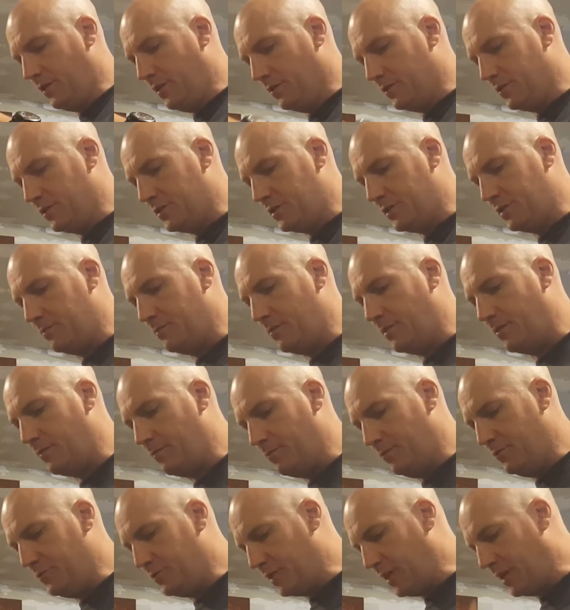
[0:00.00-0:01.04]
Just as
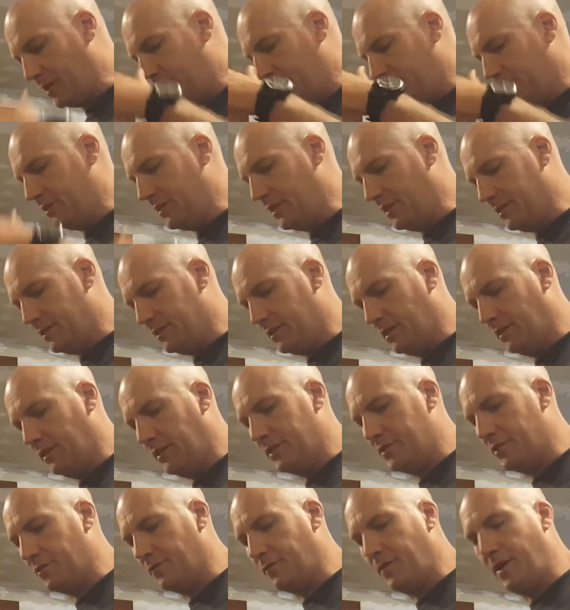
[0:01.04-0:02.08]
Musashi says,
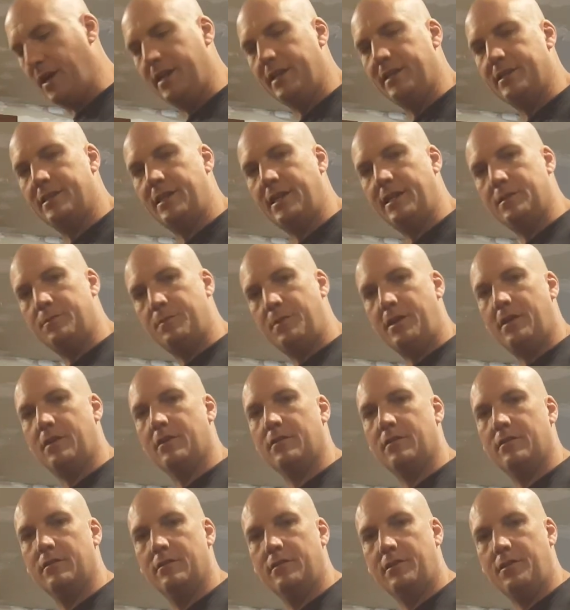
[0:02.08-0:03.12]
let your fighting stance be
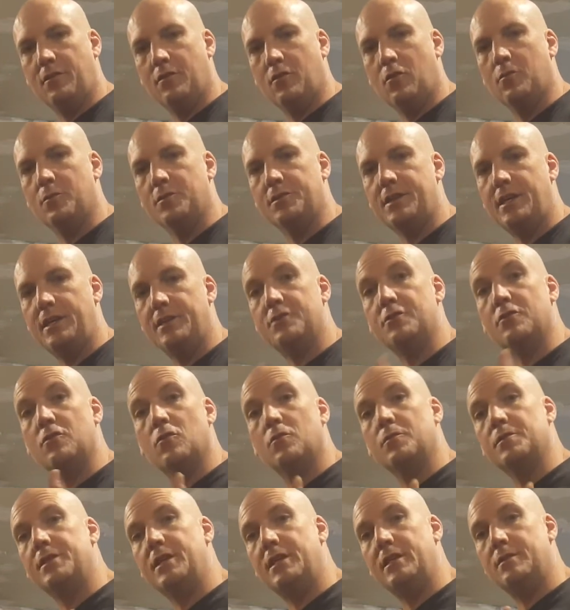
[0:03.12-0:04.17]
your normal stance, your
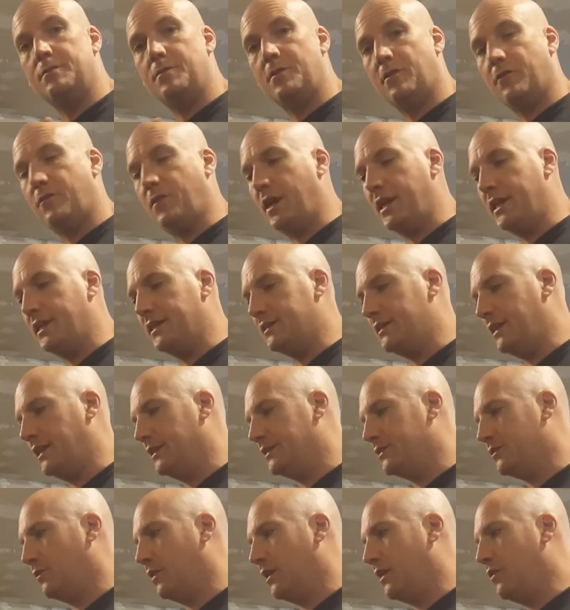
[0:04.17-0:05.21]
normal stance be your fighting
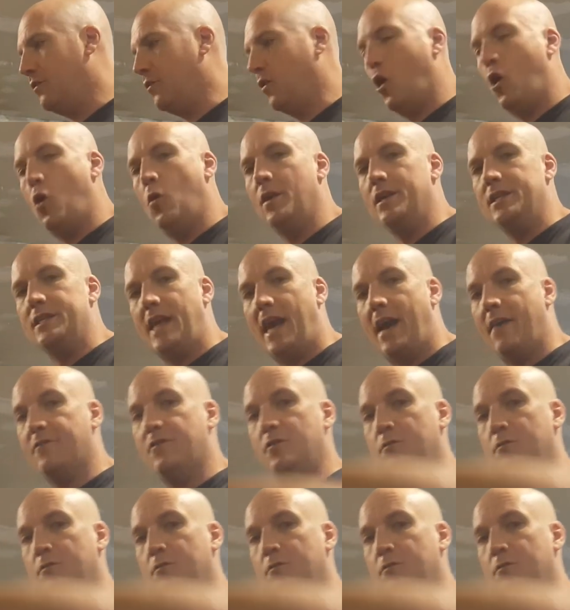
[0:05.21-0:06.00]
stance. So I don't always have